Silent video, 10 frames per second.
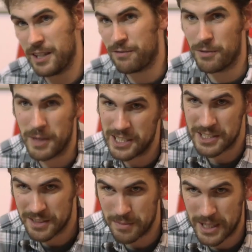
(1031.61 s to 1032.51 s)

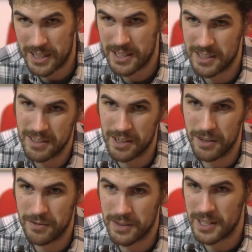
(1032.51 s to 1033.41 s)
information about it,
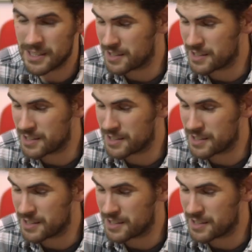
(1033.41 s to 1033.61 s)
kind of thing.